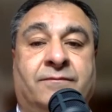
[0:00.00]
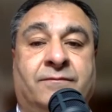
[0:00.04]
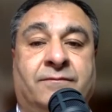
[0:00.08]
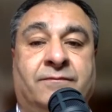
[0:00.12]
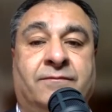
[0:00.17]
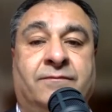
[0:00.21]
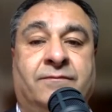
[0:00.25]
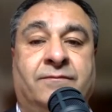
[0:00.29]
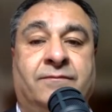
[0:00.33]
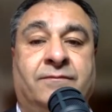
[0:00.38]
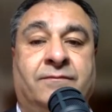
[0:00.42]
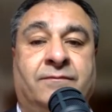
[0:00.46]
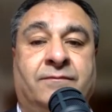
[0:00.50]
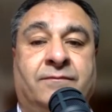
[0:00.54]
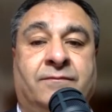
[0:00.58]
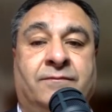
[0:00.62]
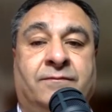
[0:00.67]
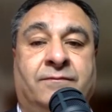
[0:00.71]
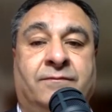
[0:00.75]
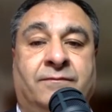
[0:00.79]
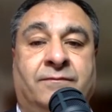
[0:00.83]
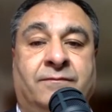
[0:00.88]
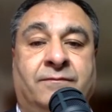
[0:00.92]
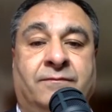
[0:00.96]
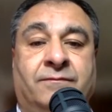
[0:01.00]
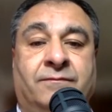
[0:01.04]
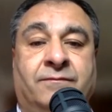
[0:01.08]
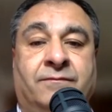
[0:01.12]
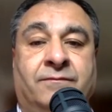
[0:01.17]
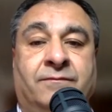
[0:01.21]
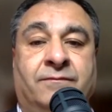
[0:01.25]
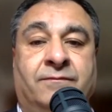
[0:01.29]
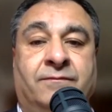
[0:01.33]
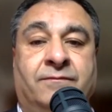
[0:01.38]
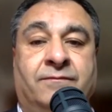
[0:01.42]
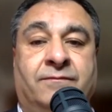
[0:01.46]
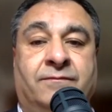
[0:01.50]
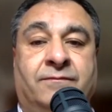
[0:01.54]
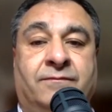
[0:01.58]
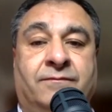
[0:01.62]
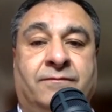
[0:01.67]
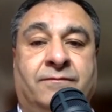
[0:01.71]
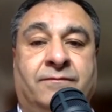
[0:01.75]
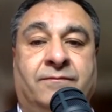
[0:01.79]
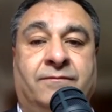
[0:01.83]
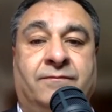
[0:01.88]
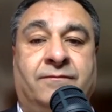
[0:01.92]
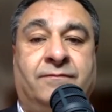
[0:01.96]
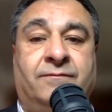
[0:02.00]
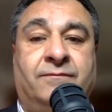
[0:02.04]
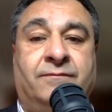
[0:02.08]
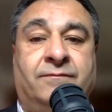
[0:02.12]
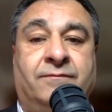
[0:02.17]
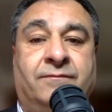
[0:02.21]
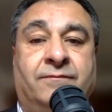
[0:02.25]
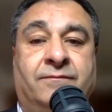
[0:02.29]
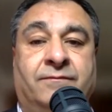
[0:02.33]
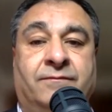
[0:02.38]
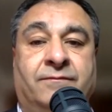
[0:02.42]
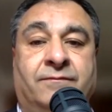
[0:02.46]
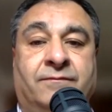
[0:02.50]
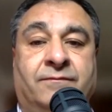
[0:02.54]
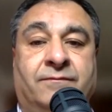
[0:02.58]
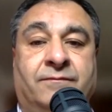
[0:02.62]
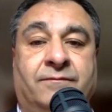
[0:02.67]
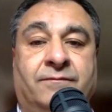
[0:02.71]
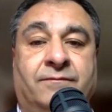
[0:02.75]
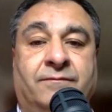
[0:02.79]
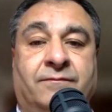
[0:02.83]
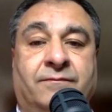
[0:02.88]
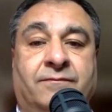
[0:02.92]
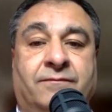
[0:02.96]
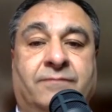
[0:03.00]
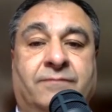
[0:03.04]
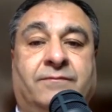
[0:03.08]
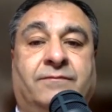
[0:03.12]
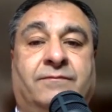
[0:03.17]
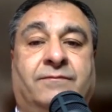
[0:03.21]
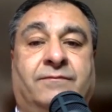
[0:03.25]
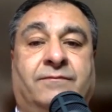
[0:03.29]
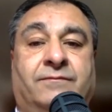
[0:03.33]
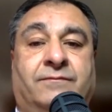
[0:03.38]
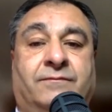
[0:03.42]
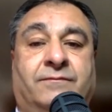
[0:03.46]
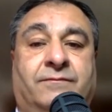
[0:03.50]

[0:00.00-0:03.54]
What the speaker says: This person isn't speaking.